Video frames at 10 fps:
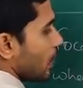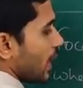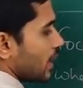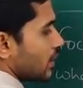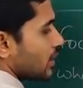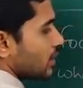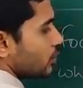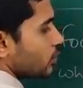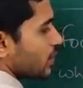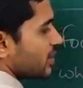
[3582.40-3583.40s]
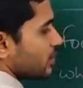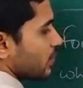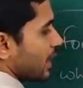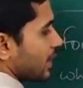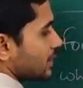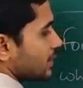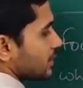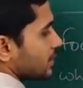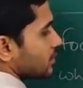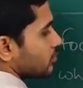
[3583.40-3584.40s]
parallel to principal
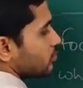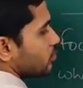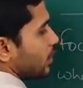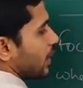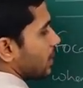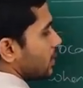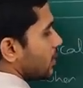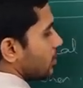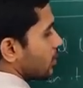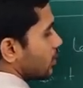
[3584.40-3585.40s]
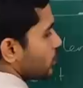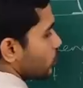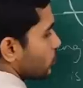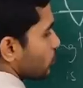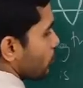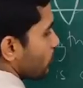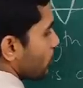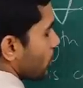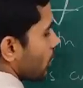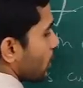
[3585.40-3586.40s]
axis parallel to
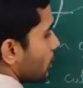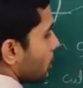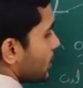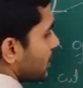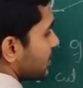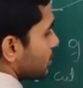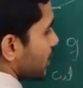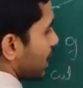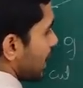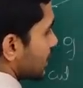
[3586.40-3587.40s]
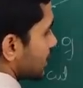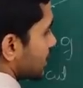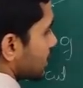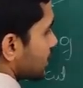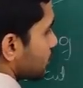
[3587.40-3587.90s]
principal axis